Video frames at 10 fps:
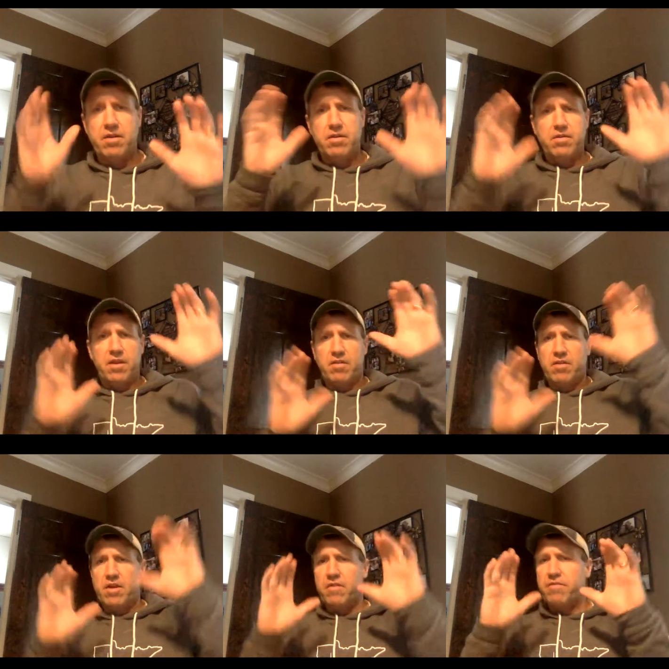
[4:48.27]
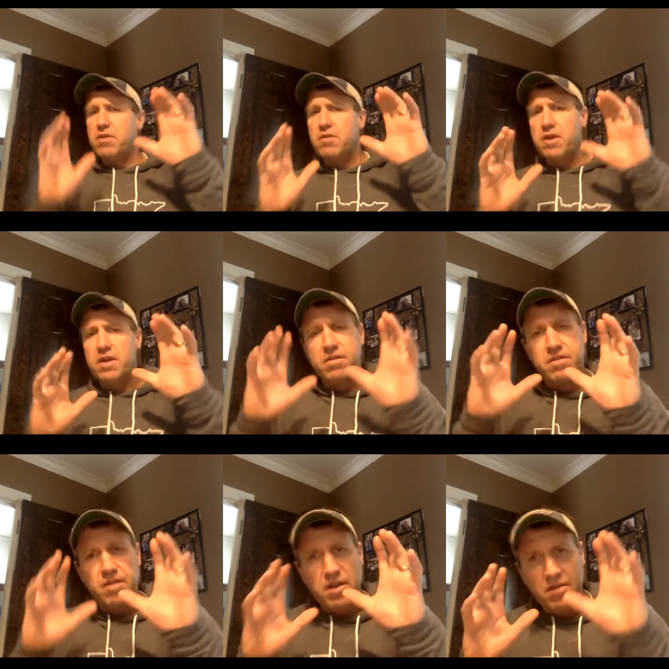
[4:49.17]
It looks like it's kind of floating. It
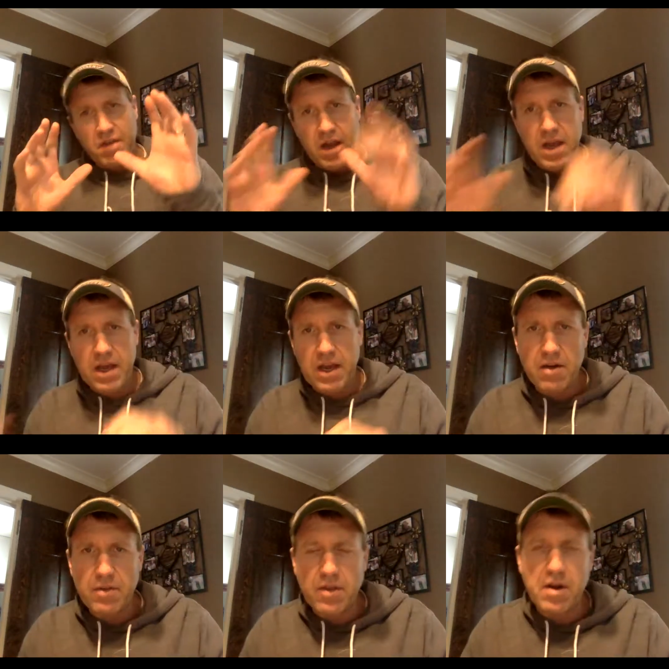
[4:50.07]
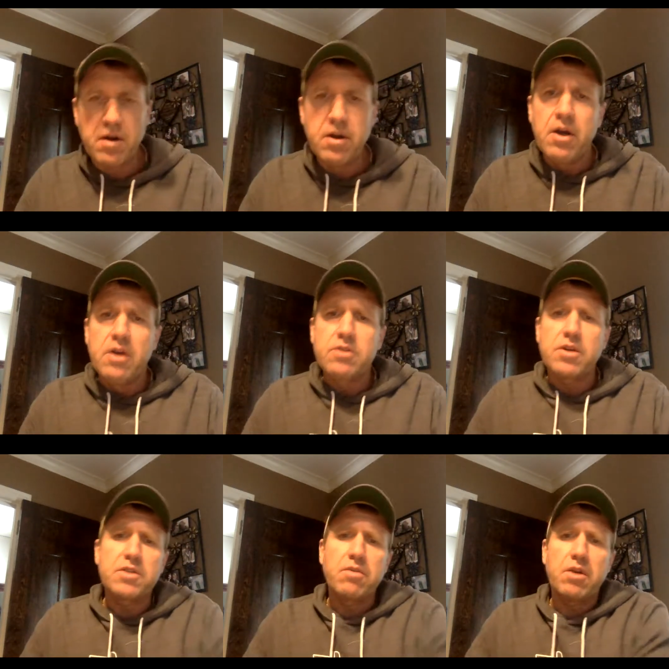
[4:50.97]
looks like it's kind of hanging out there. So I
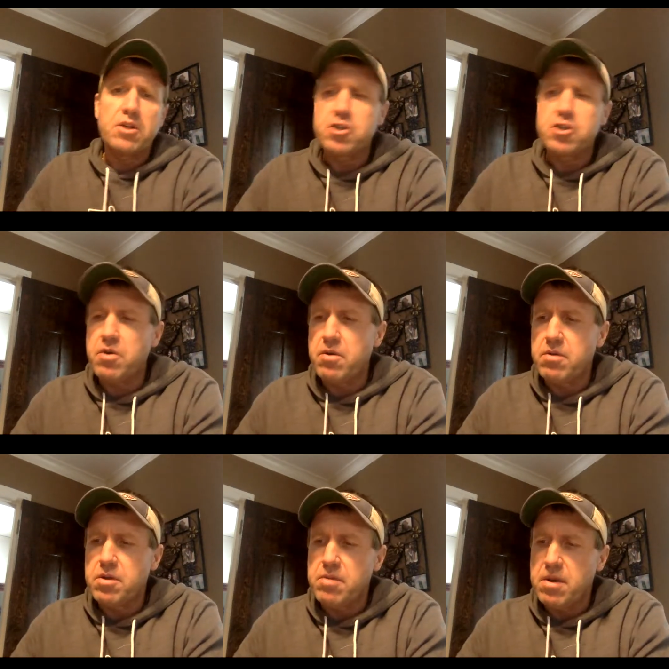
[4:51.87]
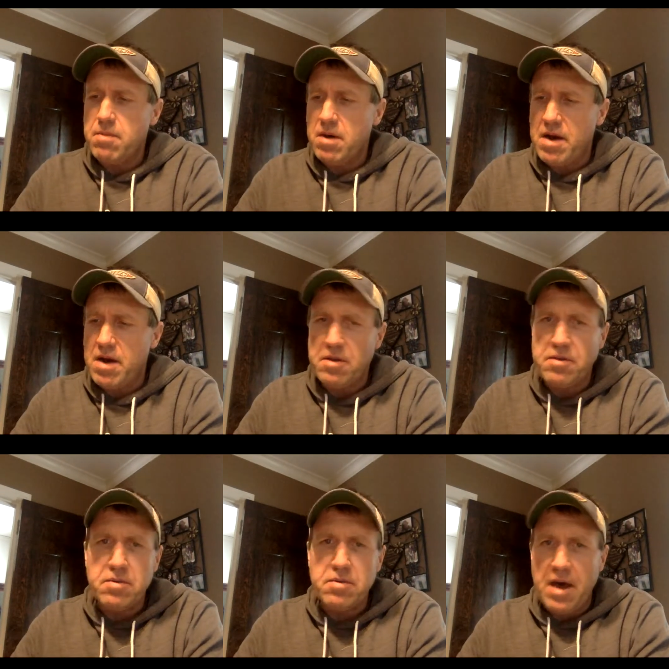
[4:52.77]
just want to show you a little bit about how to
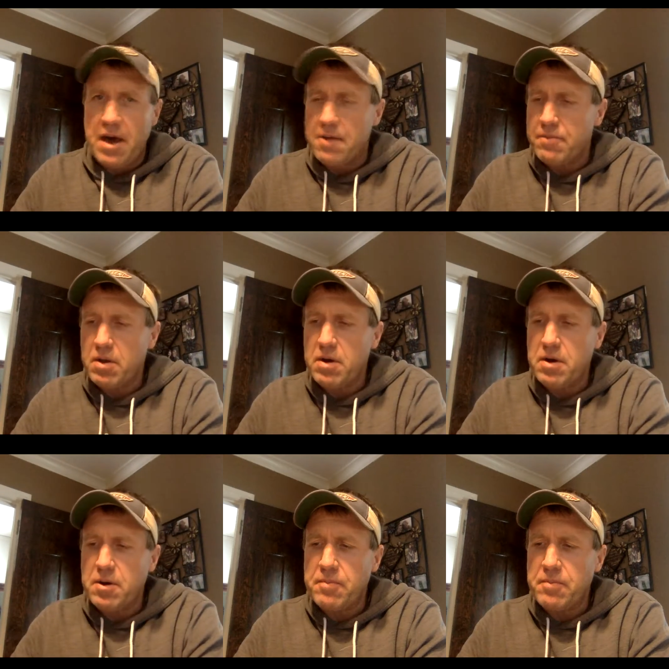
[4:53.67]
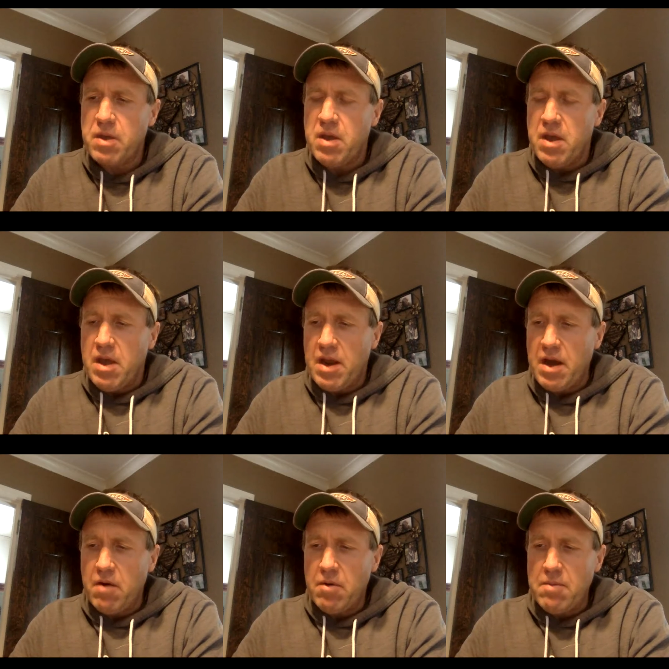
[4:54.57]
do that and
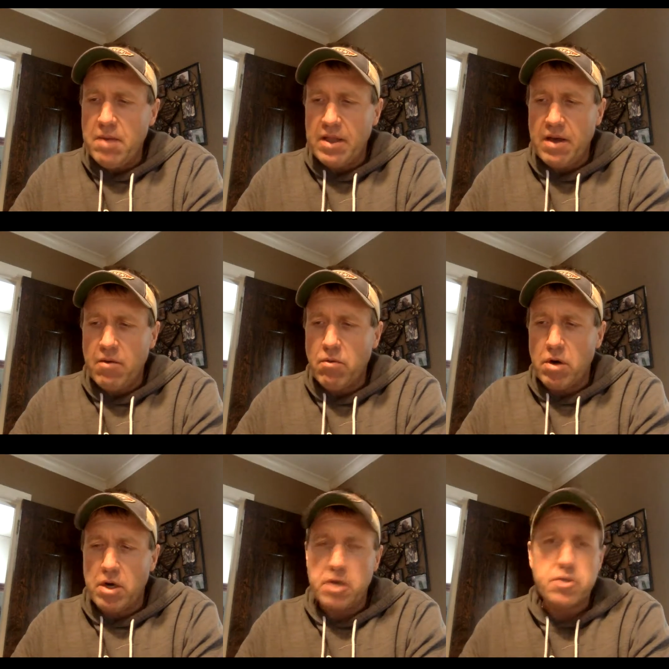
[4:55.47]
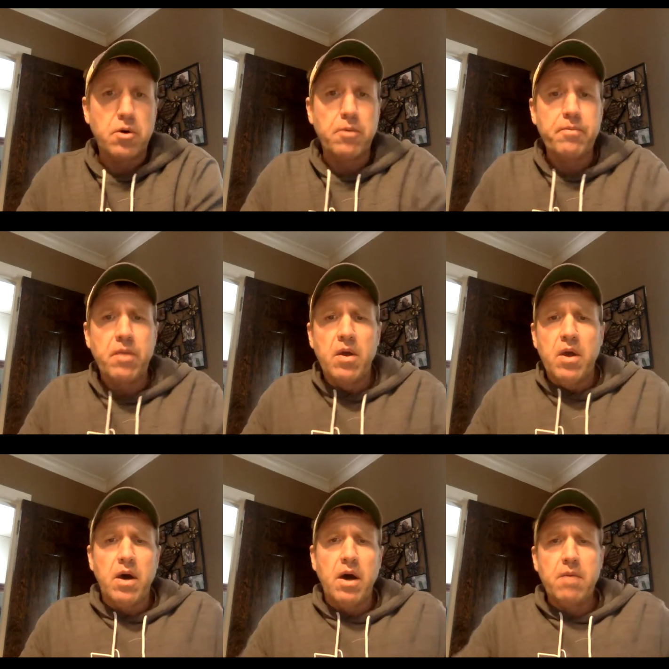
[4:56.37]
how we make that work. So
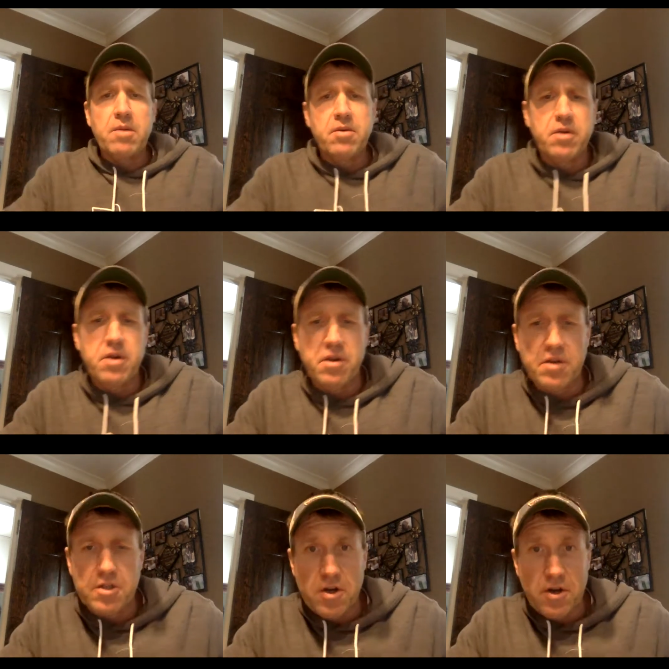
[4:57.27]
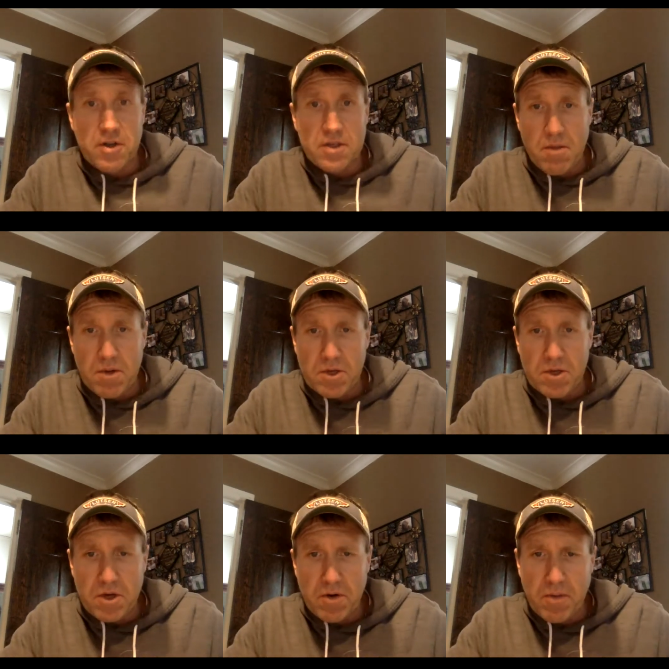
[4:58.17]
I'm going to do another share, and this time I'm going to
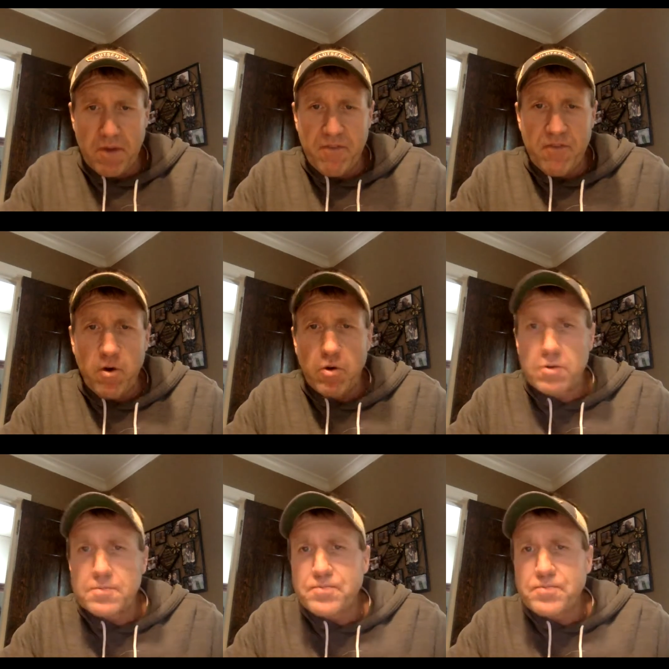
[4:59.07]
share with my phone.